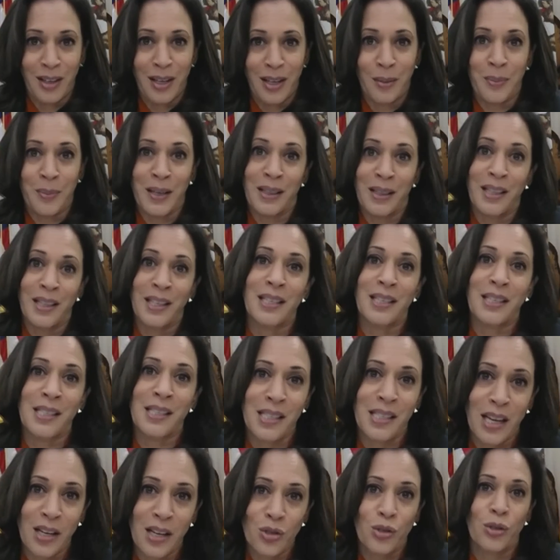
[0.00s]
about the
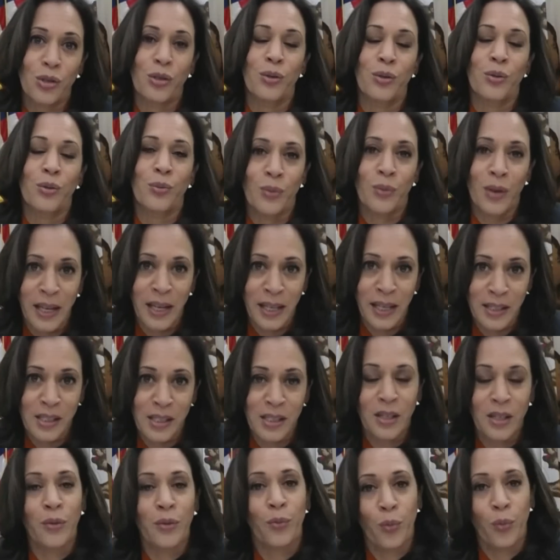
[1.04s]
essential
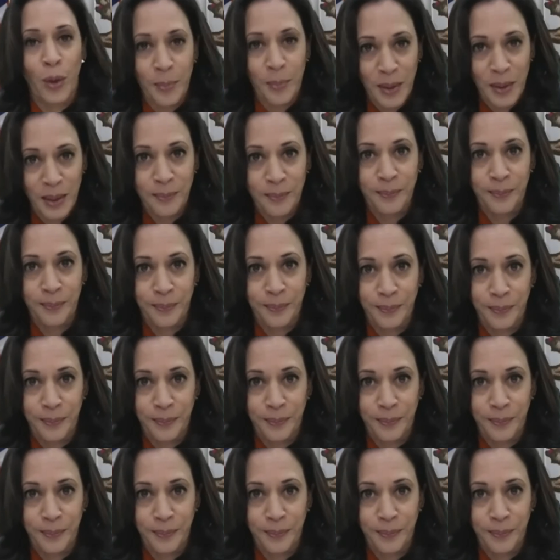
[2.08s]
rights of women.